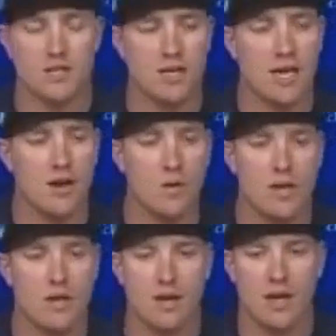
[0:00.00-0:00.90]
Like, I know
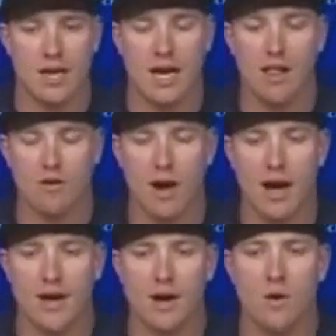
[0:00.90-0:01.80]
in
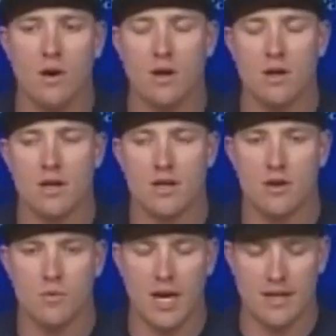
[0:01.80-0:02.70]
Colorado,
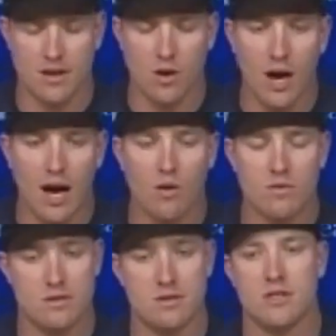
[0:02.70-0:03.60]
we got to go out
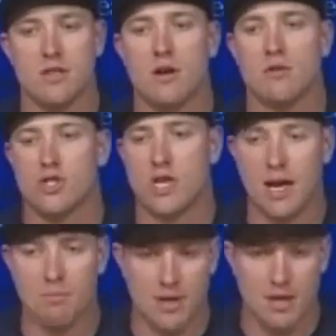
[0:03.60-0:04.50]
and, you know,
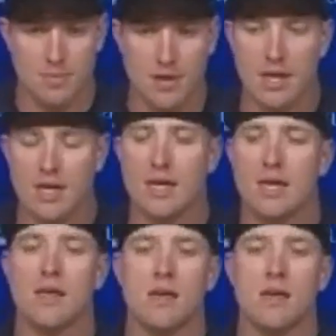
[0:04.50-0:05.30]
shag BP,